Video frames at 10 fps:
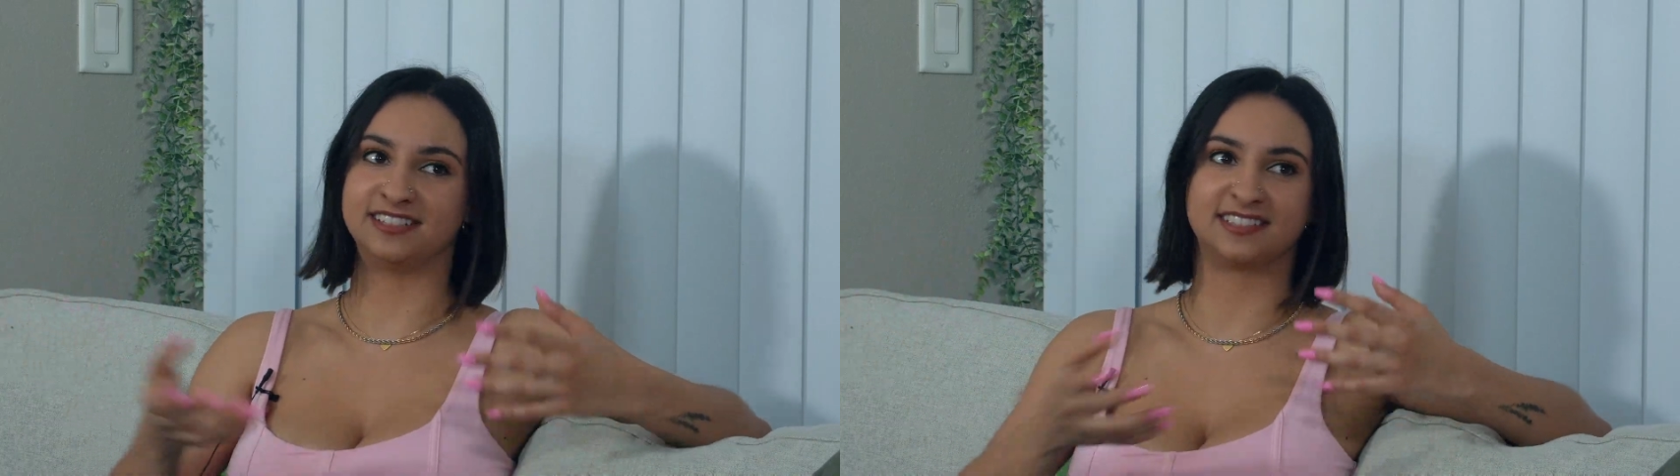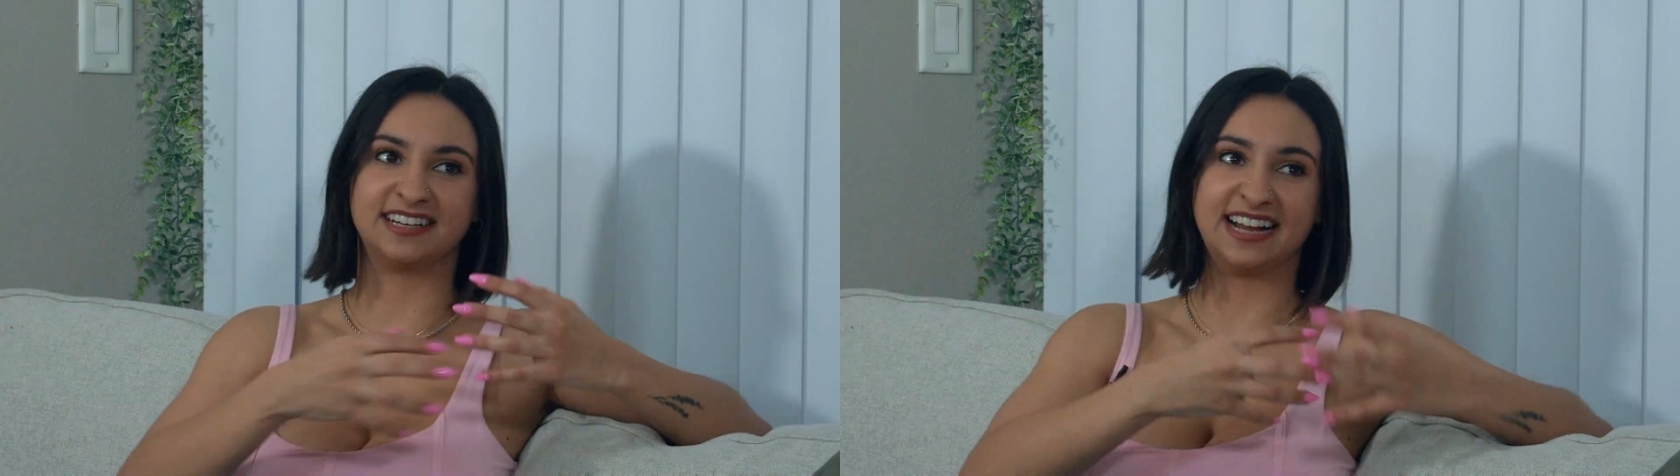It
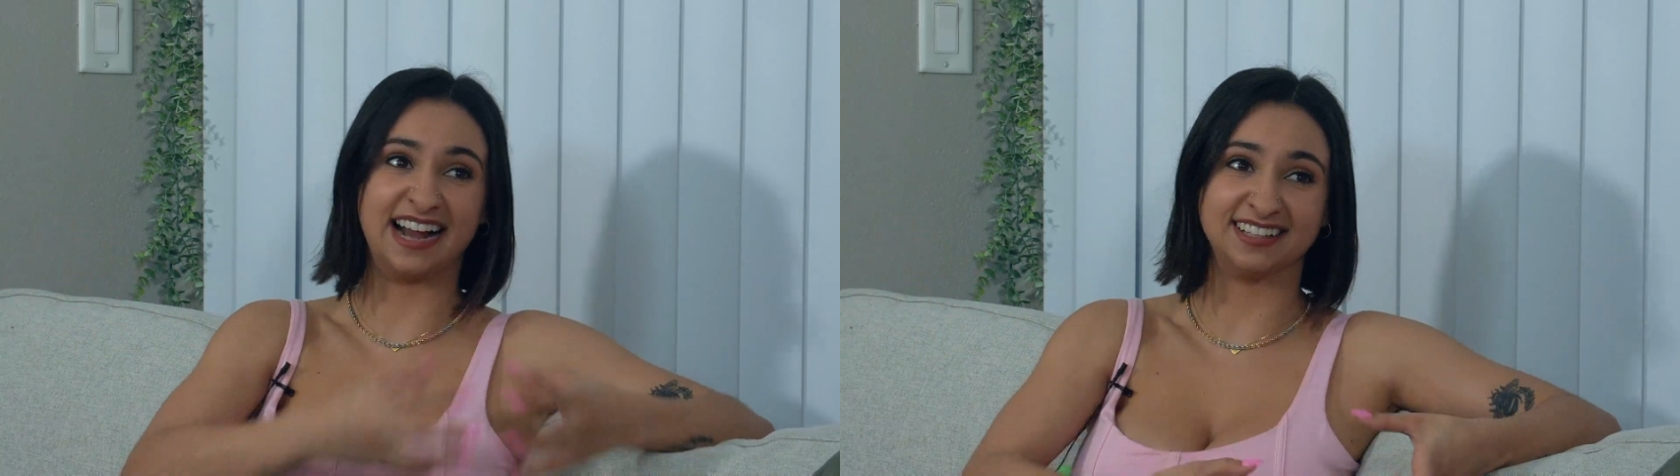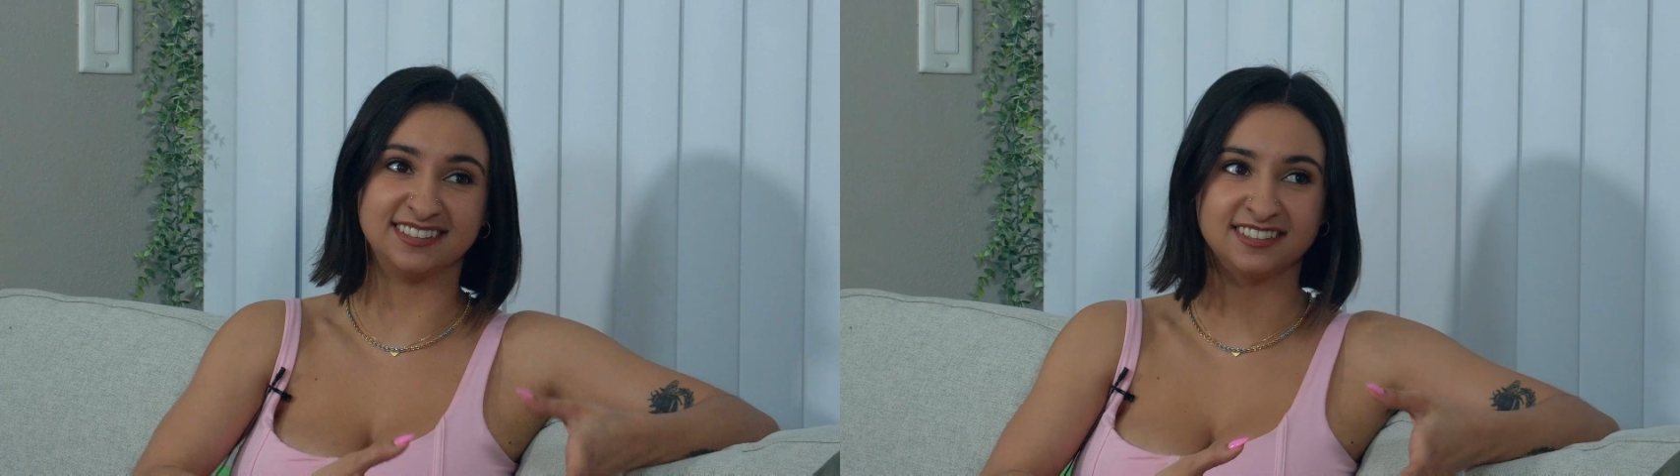just kind of
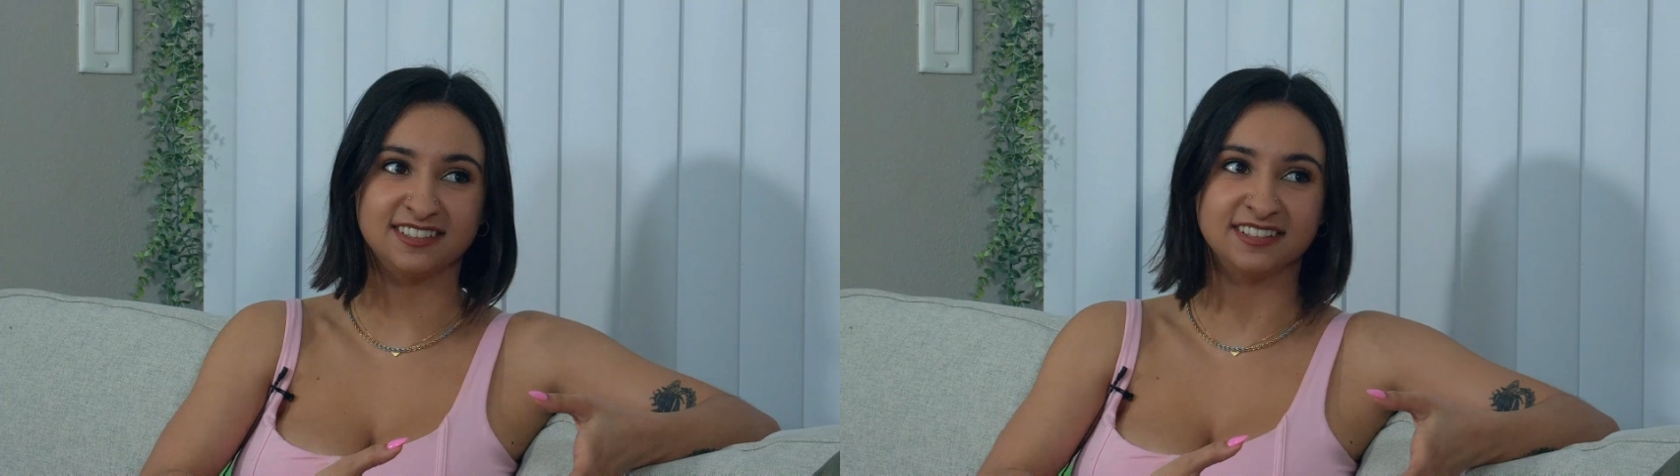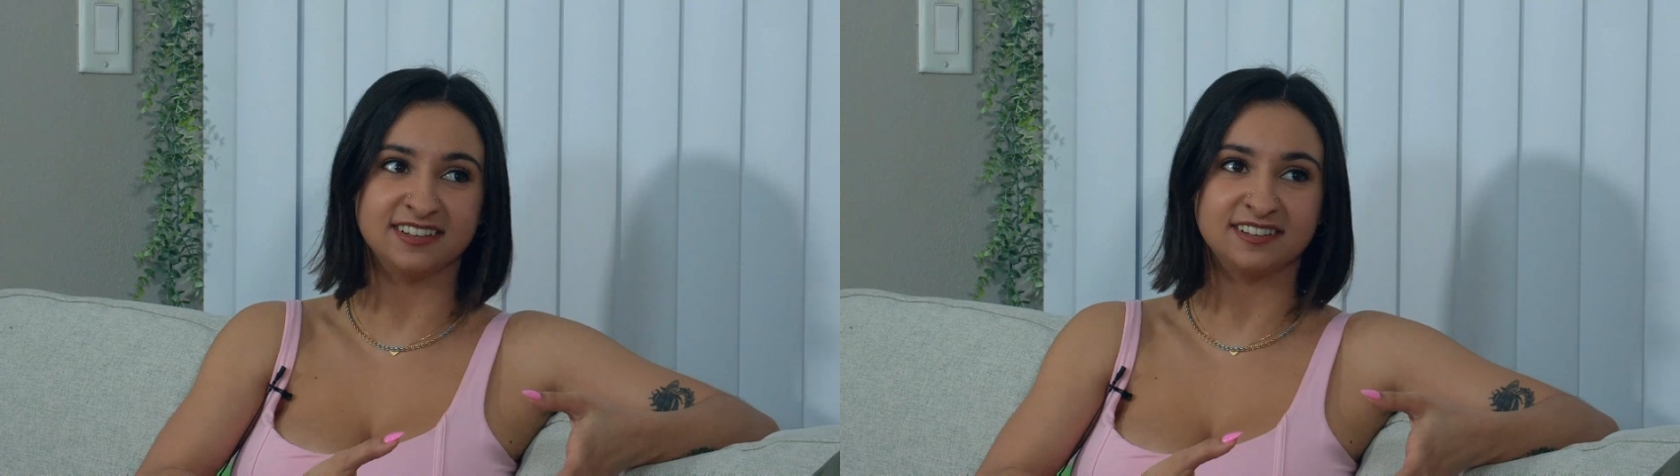adds
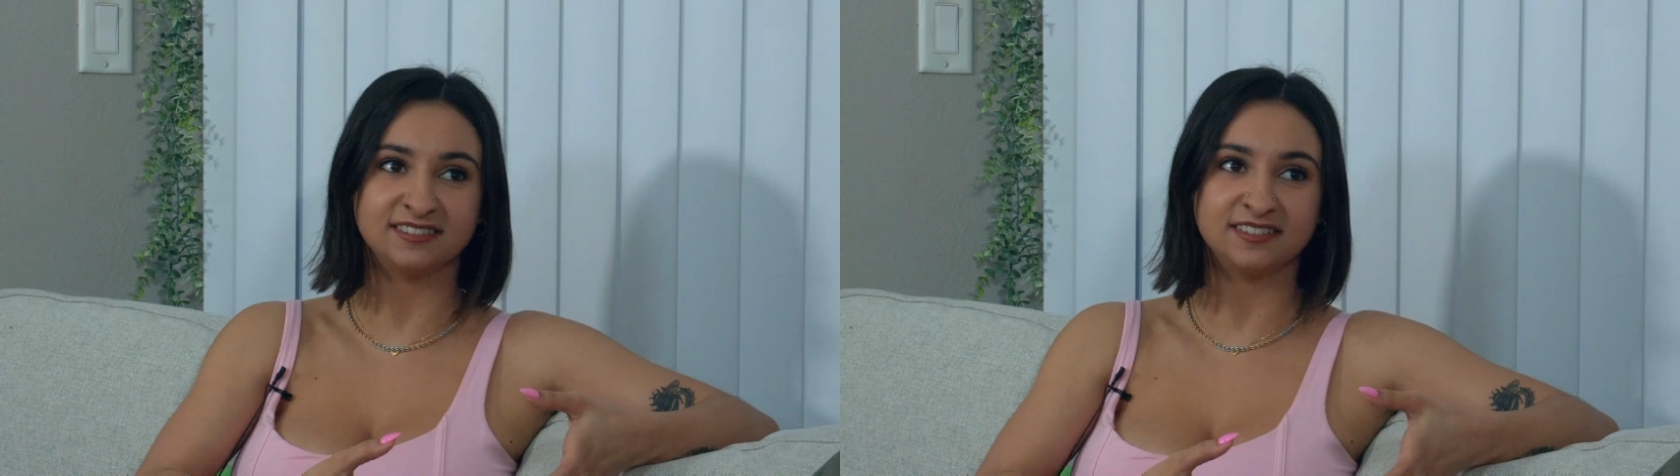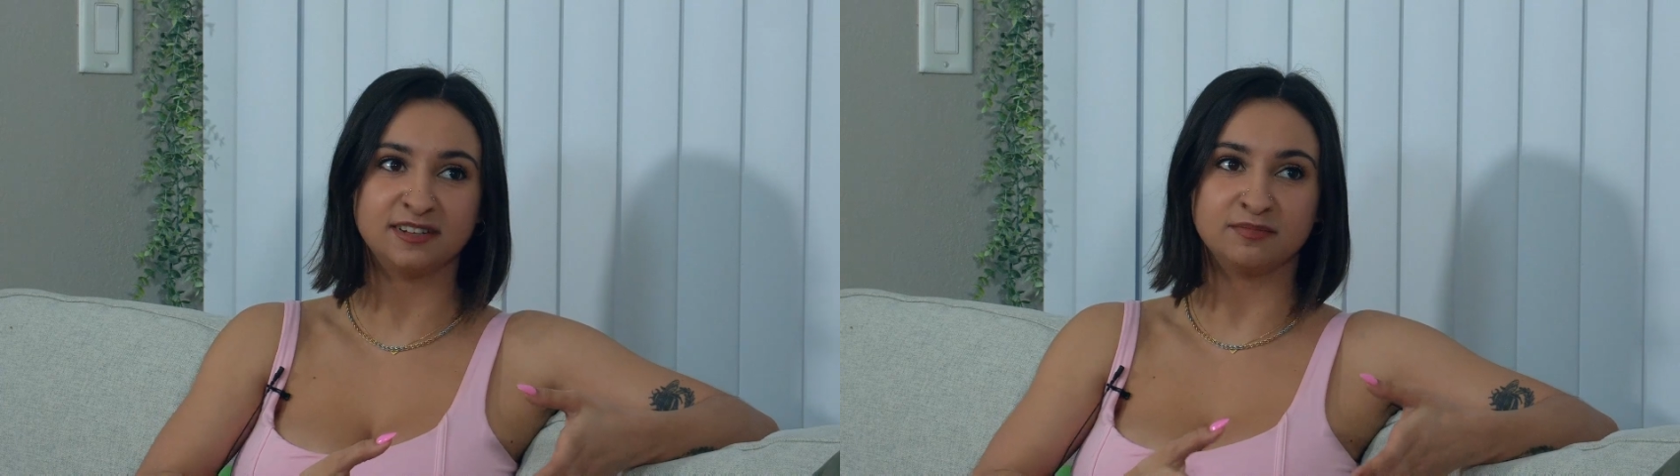to their
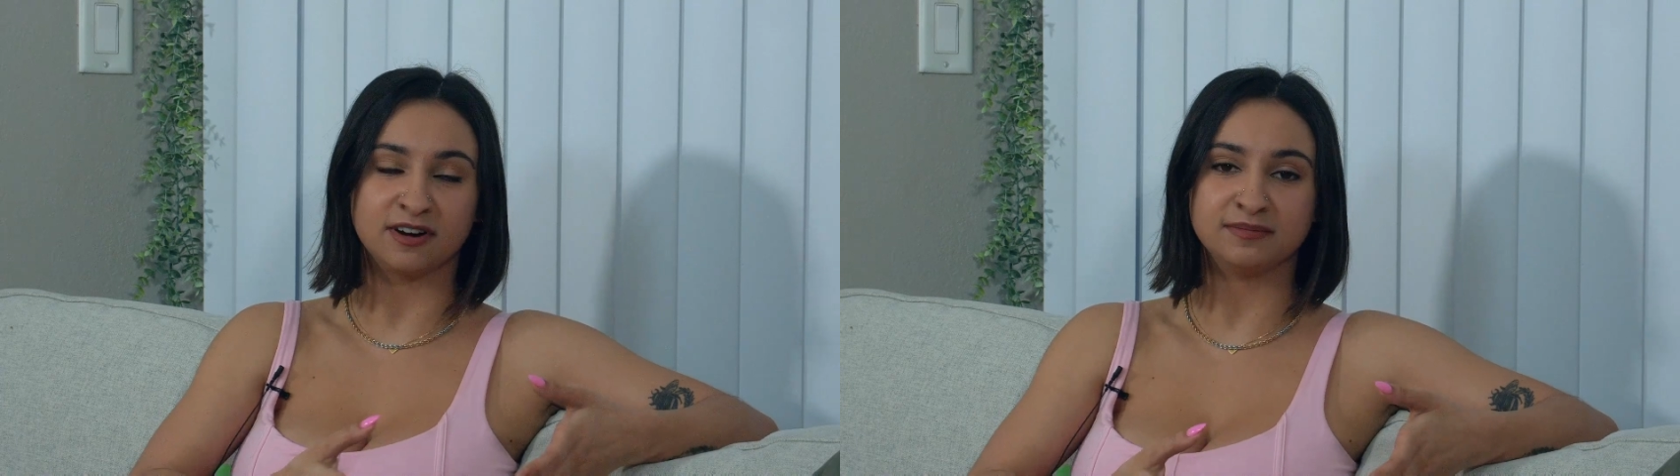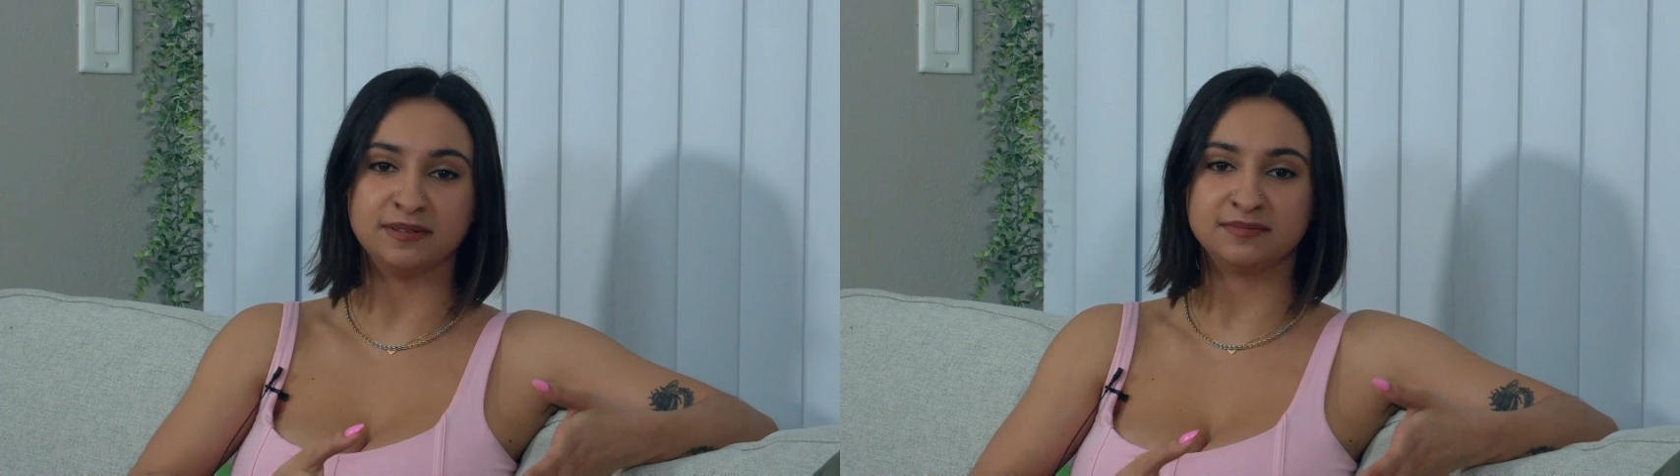
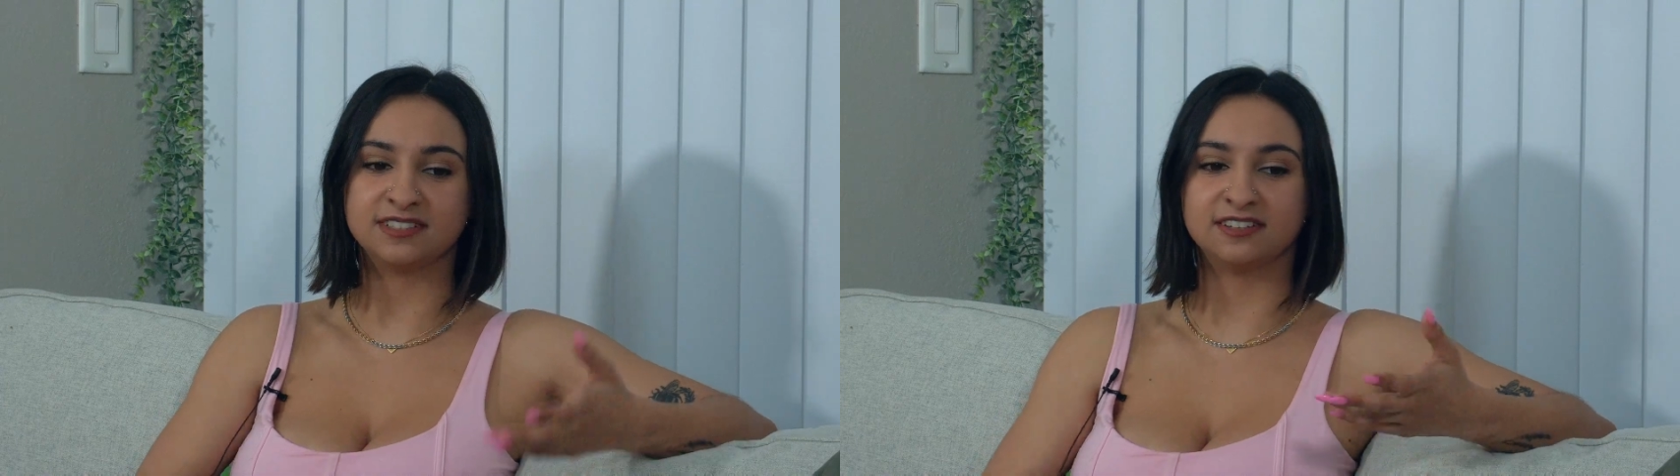problems.